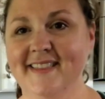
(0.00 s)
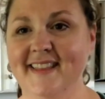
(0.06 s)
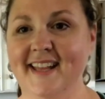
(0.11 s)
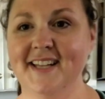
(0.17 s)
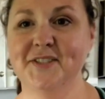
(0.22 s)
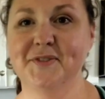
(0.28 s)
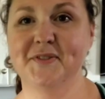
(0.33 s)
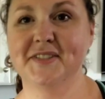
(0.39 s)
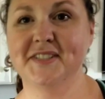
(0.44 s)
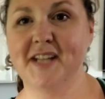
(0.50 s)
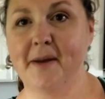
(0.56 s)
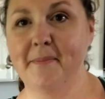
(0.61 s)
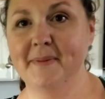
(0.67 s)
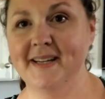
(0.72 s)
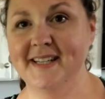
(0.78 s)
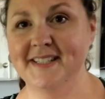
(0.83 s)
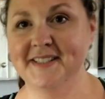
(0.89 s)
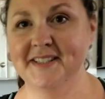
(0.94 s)
thanks for
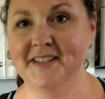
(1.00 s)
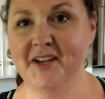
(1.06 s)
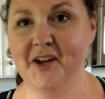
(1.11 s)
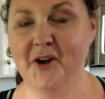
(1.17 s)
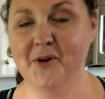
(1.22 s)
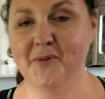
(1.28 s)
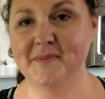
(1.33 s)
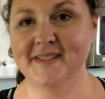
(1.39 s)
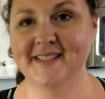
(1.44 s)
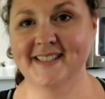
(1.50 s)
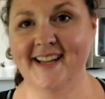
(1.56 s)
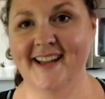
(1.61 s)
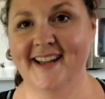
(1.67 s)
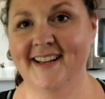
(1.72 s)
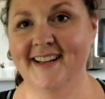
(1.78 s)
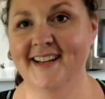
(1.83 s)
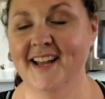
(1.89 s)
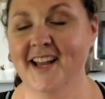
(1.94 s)
stopping into the
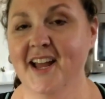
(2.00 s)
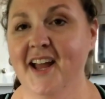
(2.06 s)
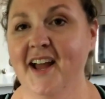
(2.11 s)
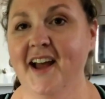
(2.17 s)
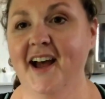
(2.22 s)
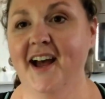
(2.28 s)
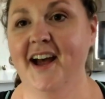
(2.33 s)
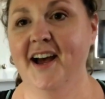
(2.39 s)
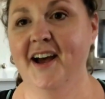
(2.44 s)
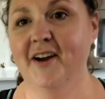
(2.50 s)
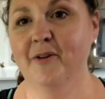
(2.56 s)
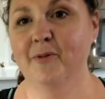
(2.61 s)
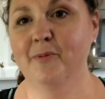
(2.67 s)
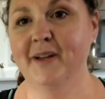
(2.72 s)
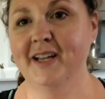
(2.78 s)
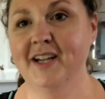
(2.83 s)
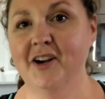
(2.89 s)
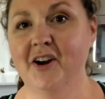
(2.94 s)
homestead.
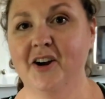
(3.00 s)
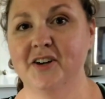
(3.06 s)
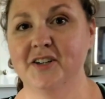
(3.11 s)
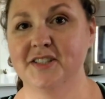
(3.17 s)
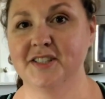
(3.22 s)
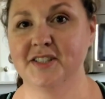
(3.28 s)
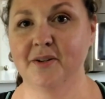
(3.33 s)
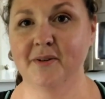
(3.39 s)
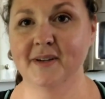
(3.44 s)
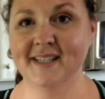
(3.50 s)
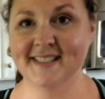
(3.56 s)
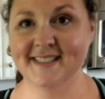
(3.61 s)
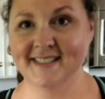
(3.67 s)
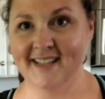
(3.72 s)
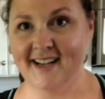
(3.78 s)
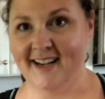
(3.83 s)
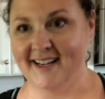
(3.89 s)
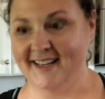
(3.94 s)
We are so
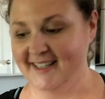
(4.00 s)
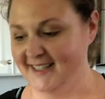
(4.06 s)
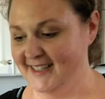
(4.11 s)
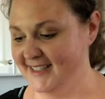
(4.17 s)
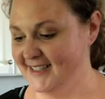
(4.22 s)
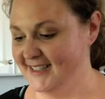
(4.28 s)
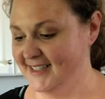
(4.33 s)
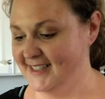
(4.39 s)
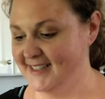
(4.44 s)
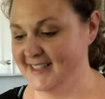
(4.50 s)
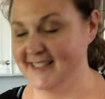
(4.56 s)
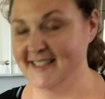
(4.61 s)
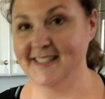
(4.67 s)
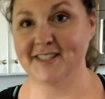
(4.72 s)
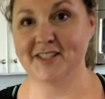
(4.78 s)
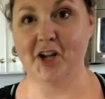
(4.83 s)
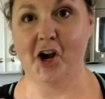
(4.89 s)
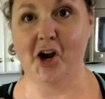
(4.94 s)
excited. This
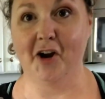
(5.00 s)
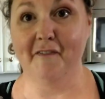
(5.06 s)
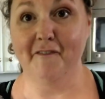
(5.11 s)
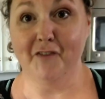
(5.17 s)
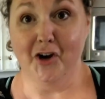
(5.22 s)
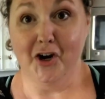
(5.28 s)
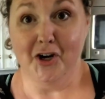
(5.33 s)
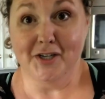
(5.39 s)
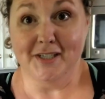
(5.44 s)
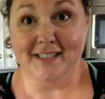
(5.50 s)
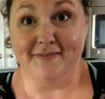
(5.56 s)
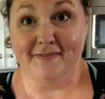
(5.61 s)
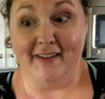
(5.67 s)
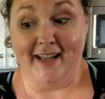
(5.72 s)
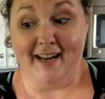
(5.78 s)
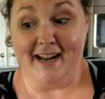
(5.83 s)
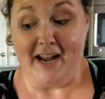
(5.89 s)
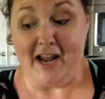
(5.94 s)
is our first
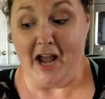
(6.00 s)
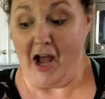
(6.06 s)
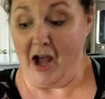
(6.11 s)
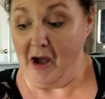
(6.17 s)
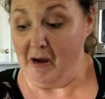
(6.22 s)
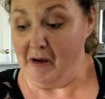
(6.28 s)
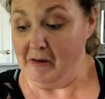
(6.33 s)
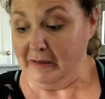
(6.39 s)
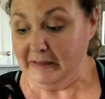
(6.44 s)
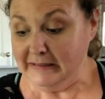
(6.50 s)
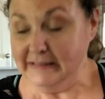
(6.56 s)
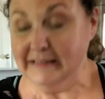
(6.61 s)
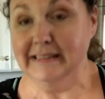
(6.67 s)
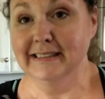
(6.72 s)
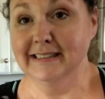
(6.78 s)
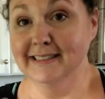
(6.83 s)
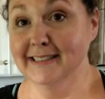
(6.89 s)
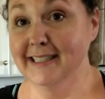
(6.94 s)
video.
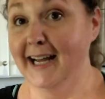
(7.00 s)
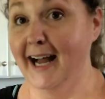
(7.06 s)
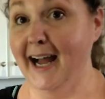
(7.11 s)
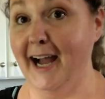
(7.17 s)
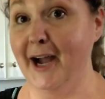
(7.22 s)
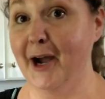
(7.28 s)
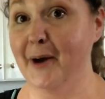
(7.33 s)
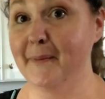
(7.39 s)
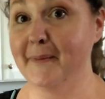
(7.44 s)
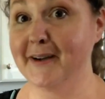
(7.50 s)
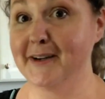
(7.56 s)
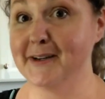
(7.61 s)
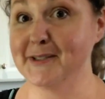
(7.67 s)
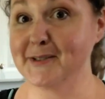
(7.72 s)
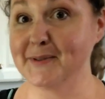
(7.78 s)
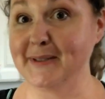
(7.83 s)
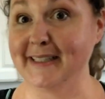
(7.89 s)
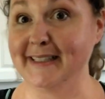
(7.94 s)
I hope it
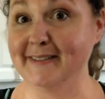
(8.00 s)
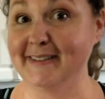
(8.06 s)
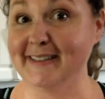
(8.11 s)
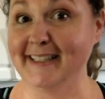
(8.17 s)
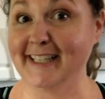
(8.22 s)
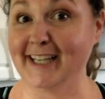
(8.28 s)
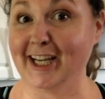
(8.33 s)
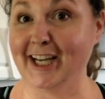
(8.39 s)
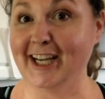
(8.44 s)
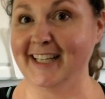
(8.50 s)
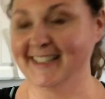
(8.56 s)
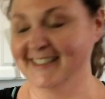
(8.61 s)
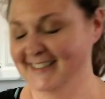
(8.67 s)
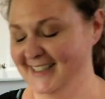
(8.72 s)
goes really, really good.